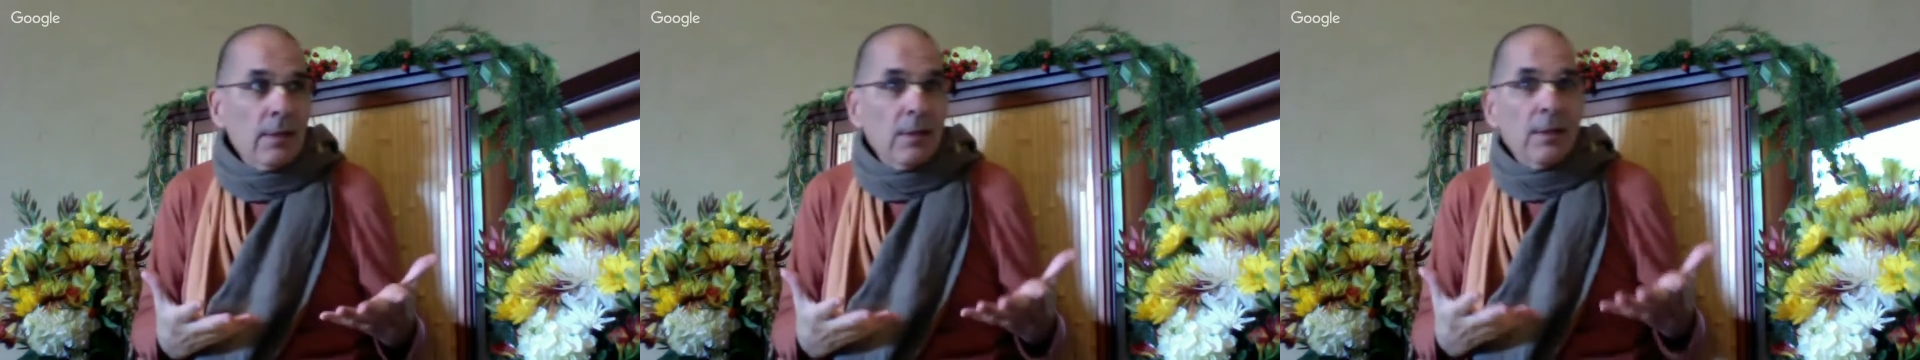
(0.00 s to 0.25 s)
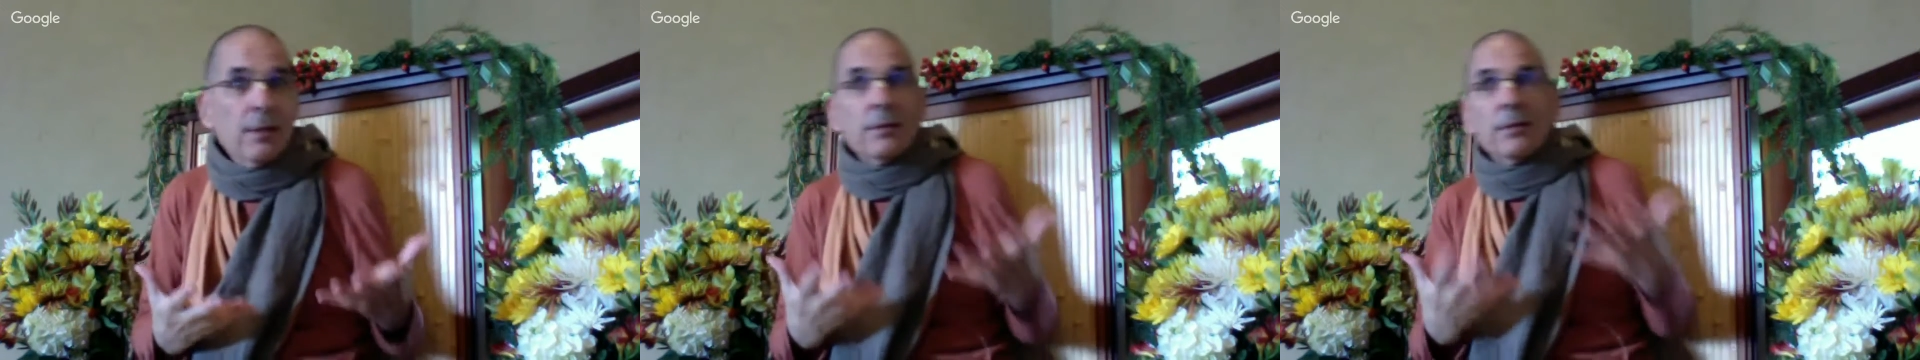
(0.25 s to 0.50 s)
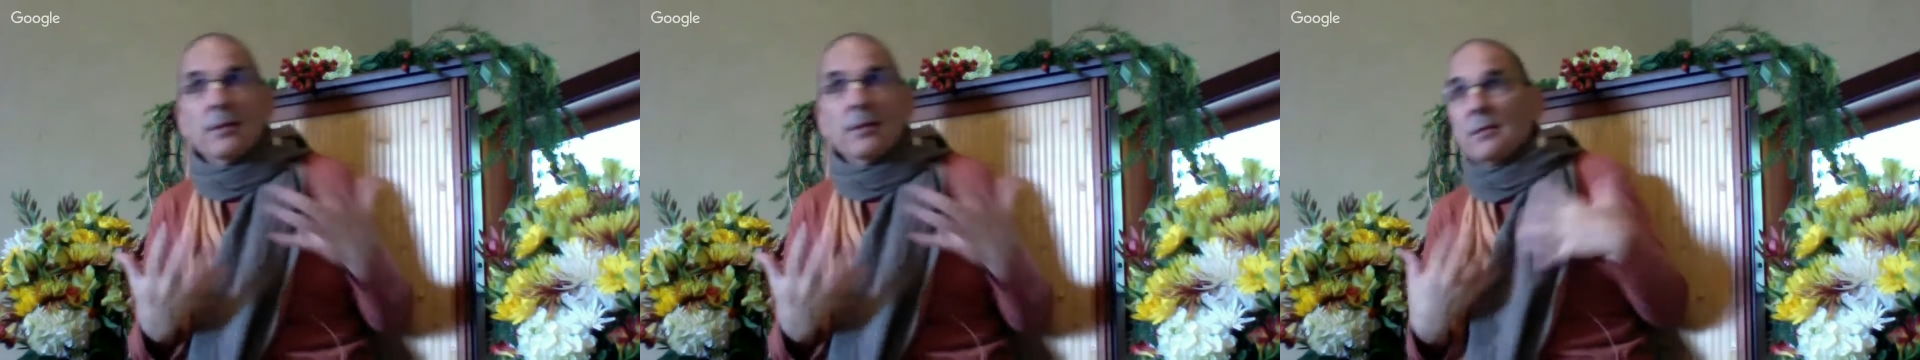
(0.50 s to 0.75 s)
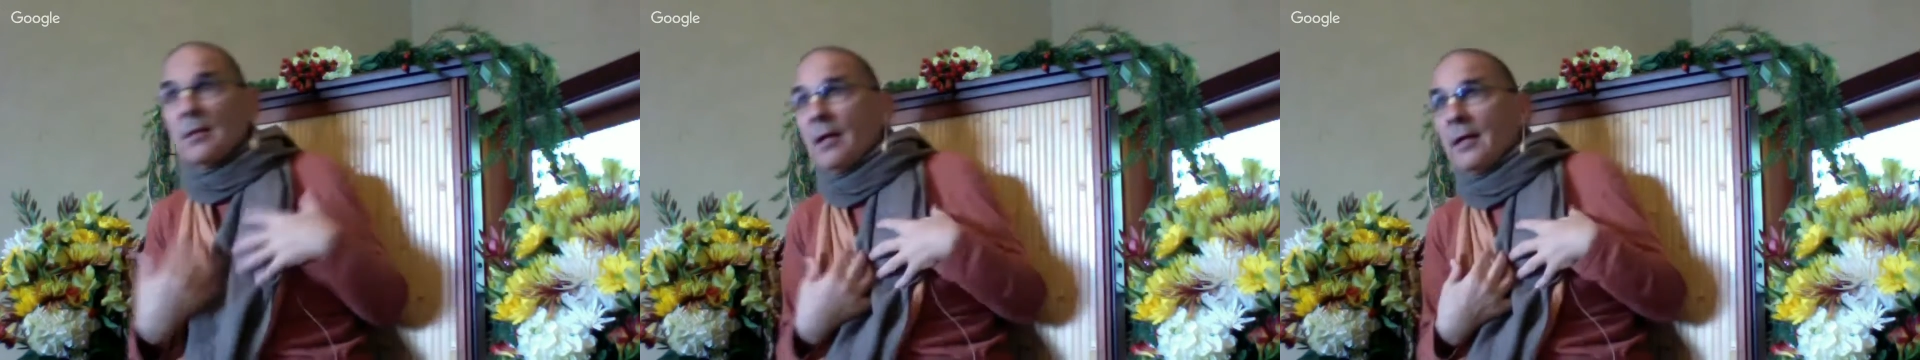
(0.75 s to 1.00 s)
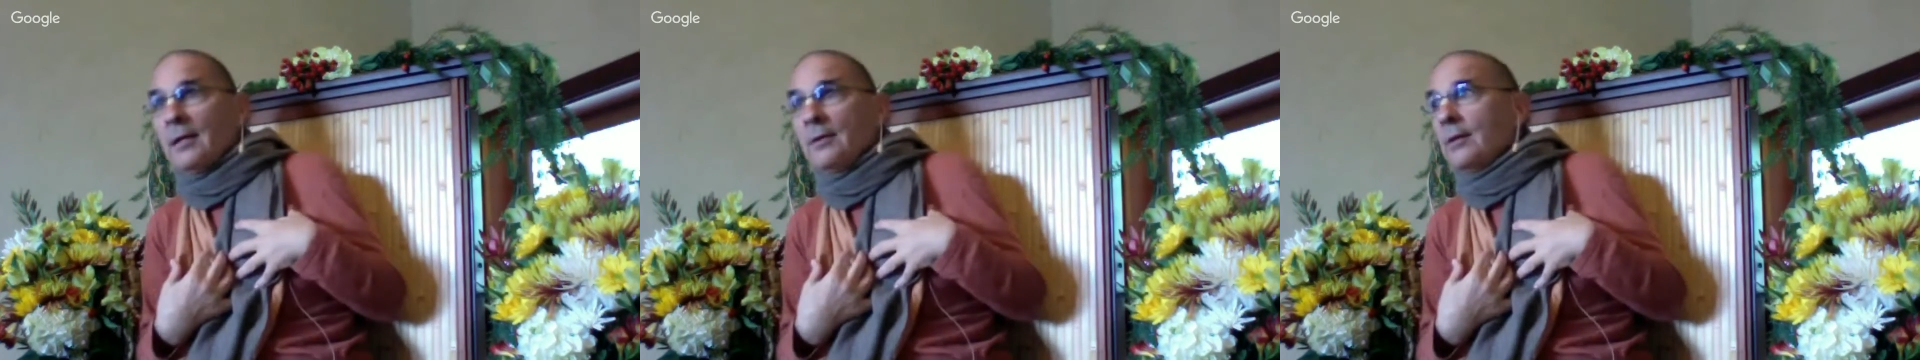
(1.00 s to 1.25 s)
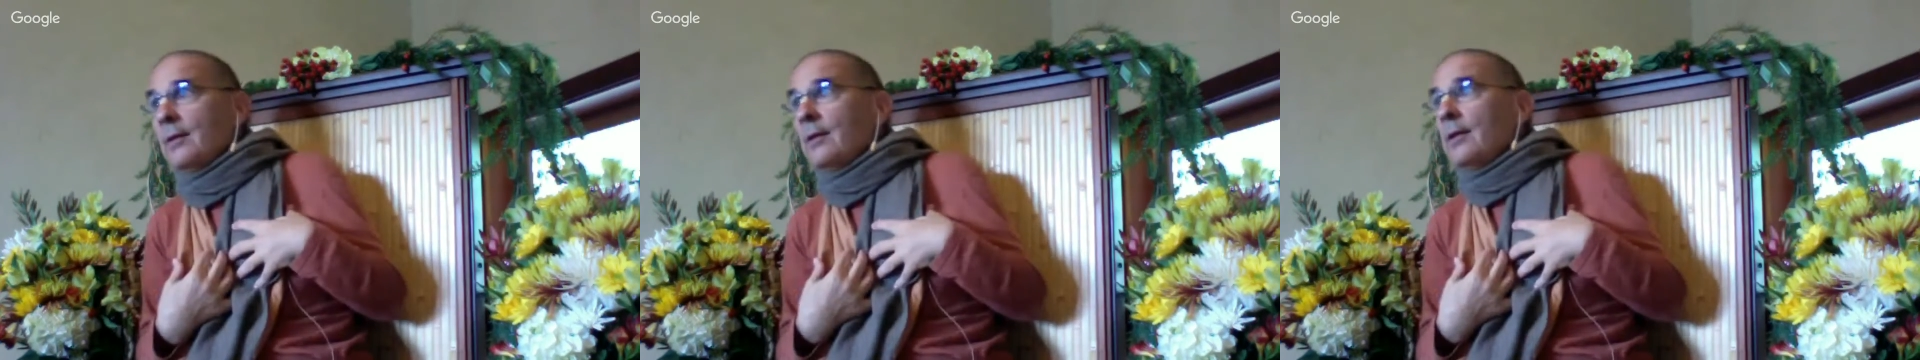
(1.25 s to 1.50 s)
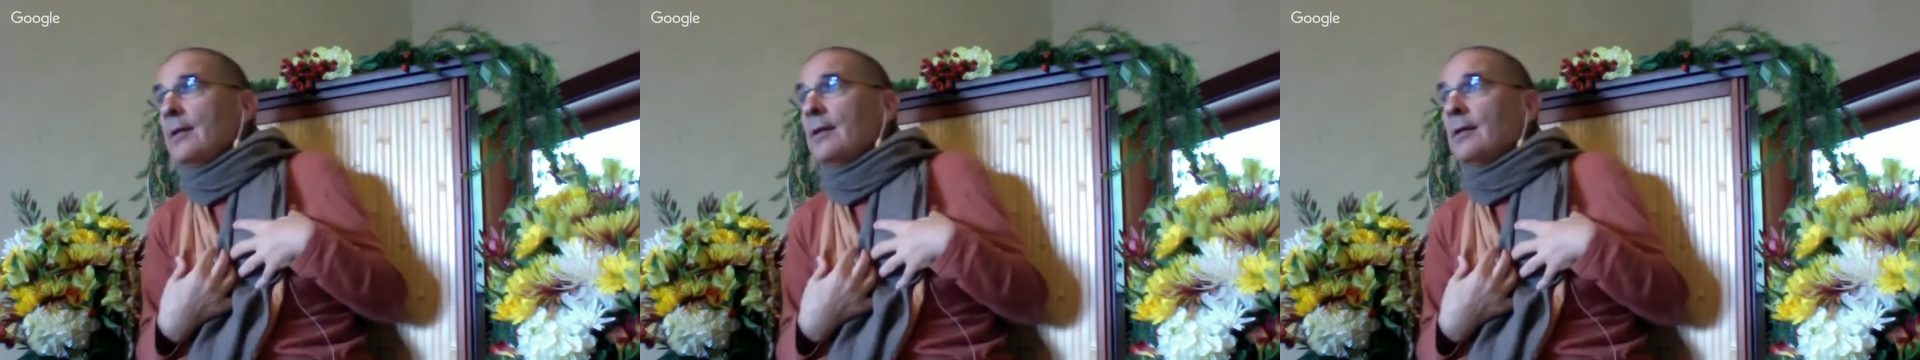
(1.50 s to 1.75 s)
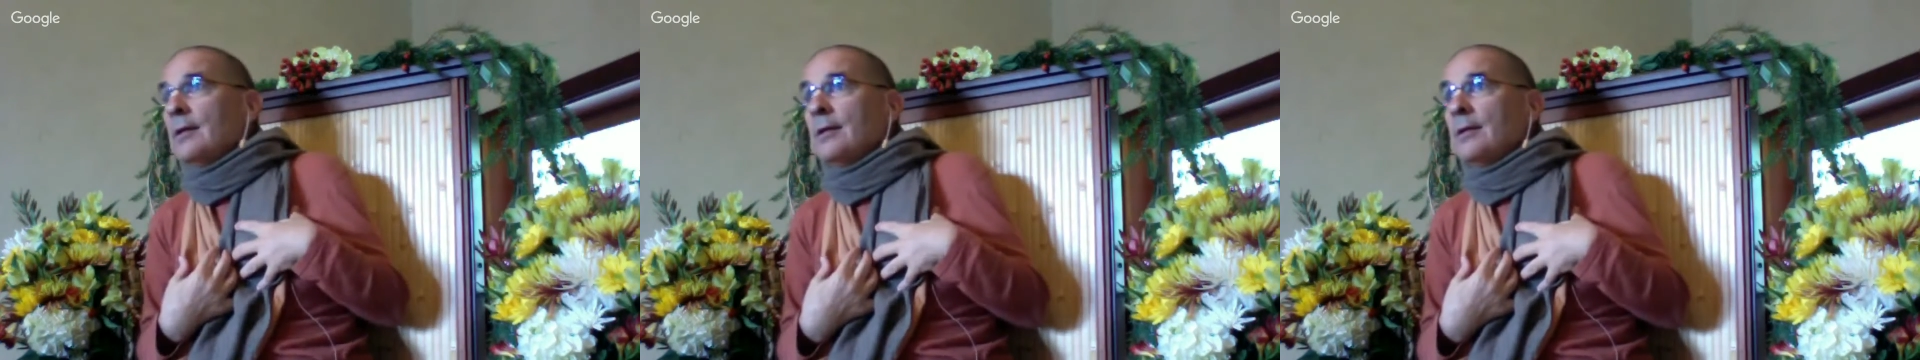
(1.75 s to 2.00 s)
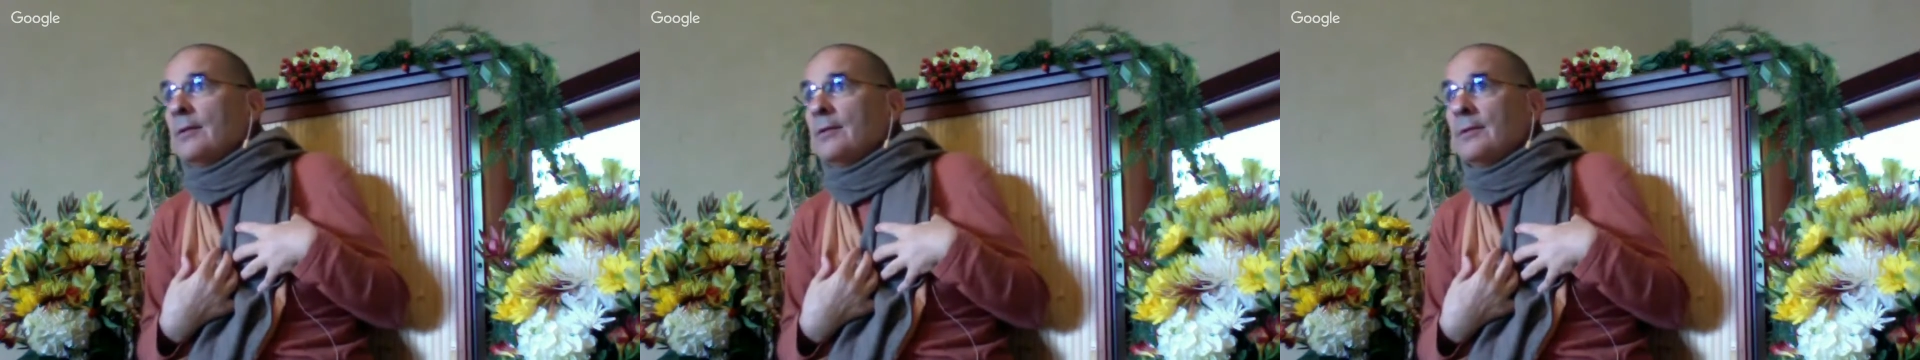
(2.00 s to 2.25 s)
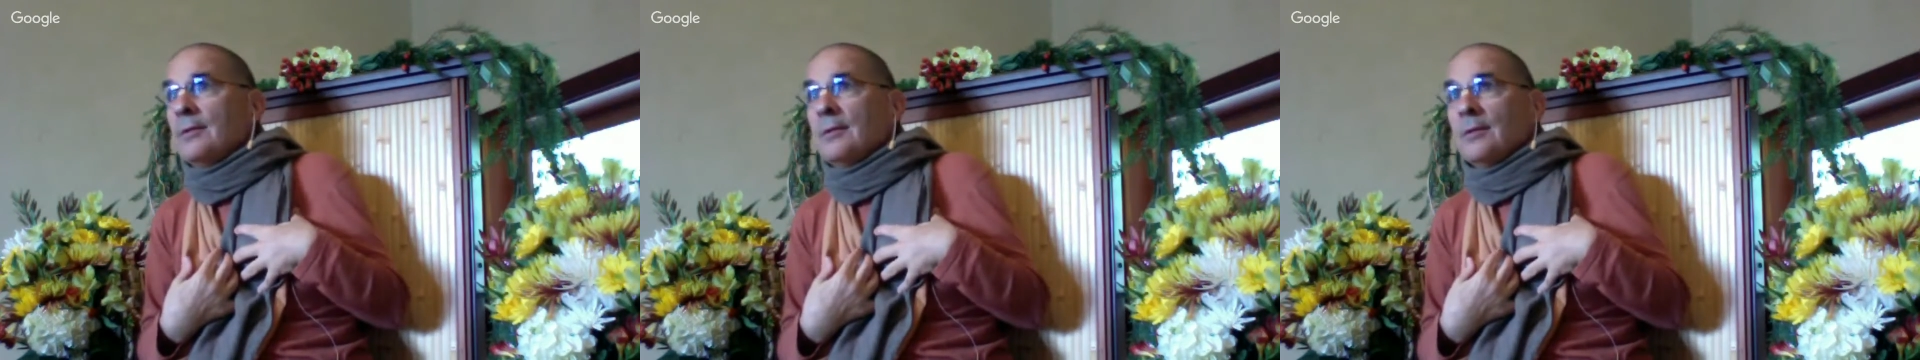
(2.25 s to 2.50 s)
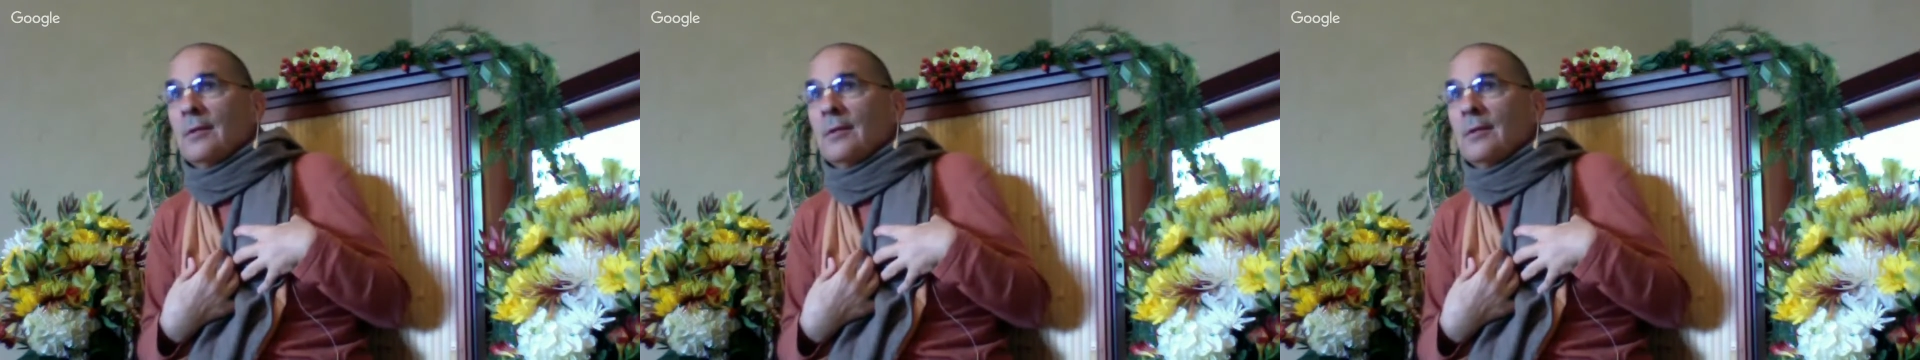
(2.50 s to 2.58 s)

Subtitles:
and his light is